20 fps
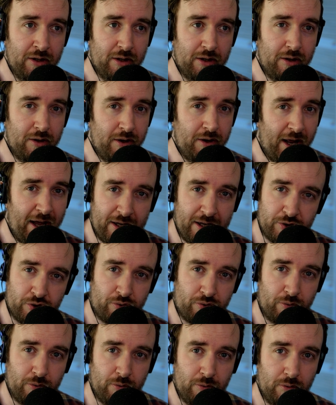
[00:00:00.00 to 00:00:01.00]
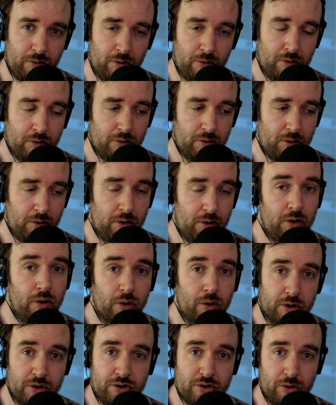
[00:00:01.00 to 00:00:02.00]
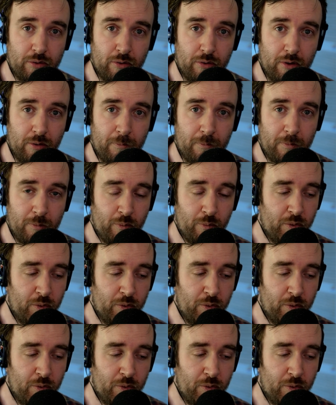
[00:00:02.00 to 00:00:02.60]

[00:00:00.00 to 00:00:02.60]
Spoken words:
natural look to them.